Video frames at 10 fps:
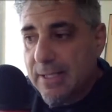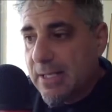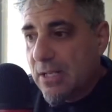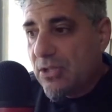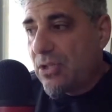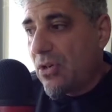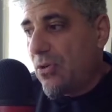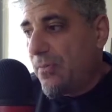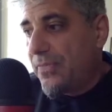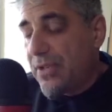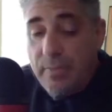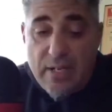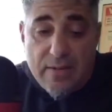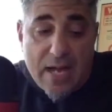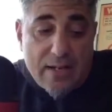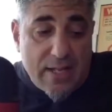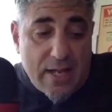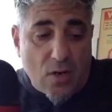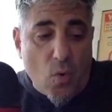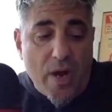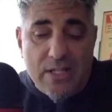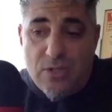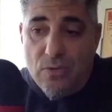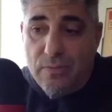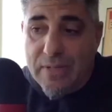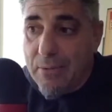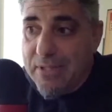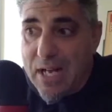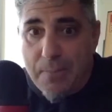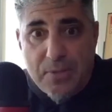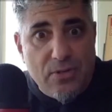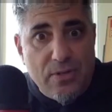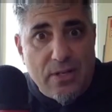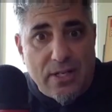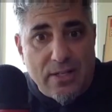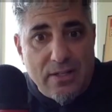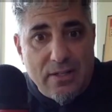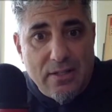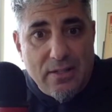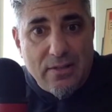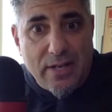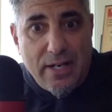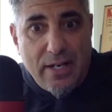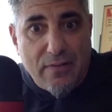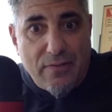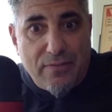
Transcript: So to me, that equated to, that was an opportunity, right?